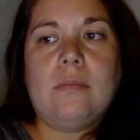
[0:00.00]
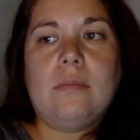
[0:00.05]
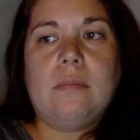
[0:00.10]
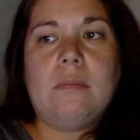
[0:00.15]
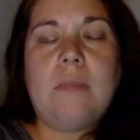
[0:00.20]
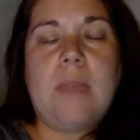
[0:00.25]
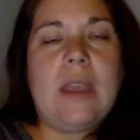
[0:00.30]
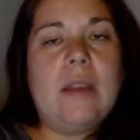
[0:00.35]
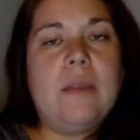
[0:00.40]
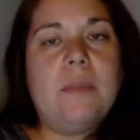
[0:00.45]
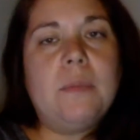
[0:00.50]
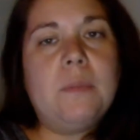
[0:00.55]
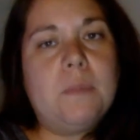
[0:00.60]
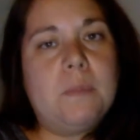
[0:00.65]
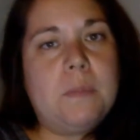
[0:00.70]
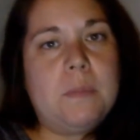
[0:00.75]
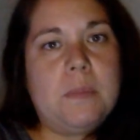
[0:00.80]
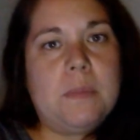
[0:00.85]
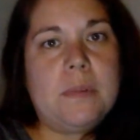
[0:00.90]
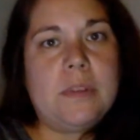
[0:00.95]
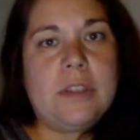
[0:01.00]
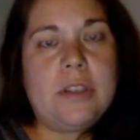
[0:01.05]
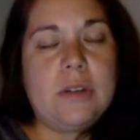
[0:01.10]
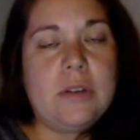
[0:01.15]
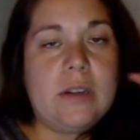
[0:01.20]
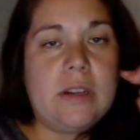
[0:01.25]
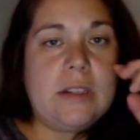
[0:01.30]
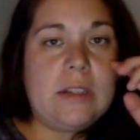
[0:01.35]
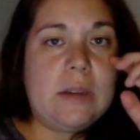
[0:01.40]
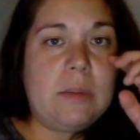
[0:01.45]
make
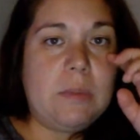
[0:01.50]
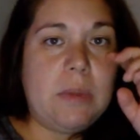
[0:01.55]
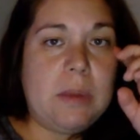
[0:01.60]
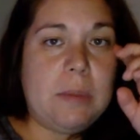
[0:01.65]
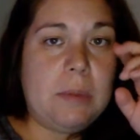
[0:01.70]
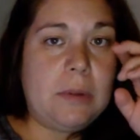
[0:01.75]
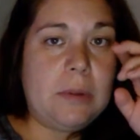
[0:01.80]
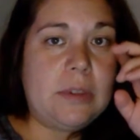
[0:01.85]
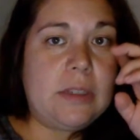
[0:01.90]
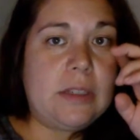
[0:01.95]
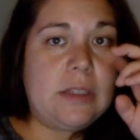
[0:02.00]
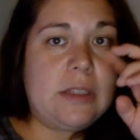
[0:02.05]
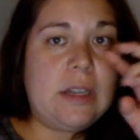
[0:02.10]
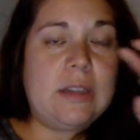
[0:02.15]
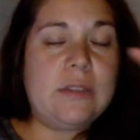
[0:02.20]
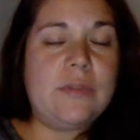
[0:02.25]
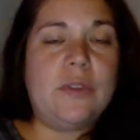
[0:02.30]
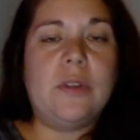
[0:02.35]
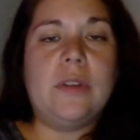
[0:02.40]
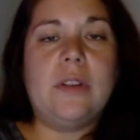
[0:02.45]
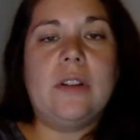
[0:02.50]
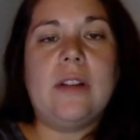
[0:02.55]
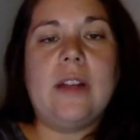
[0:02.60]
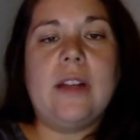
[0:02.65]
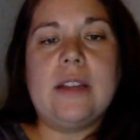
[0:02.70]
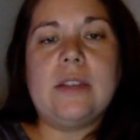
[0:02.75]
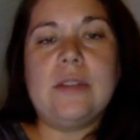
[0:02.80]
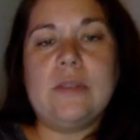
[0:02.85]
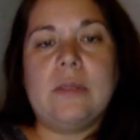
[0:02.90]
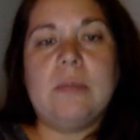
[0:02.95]
students and people successful in the
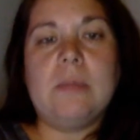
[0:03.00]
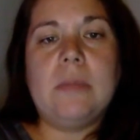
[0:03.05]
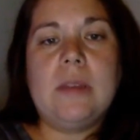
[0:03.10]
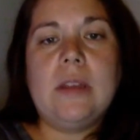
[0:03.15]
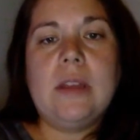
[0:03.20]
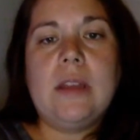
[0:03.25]
classroom.